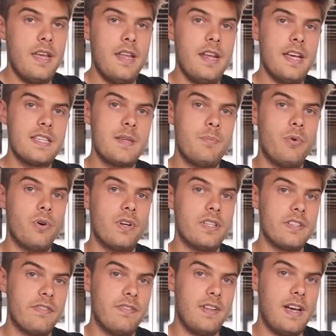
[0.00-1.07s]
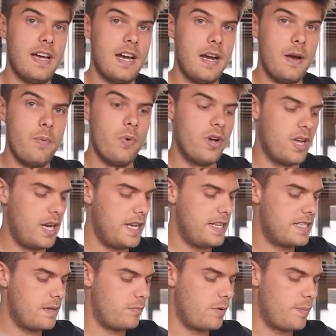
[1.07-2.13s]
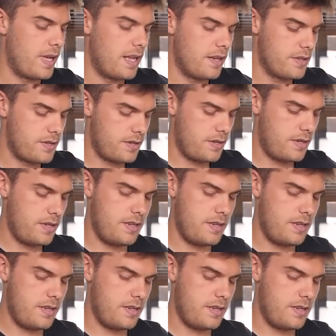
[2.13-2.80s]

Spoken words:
Next important to fly, we're going to need some propellers.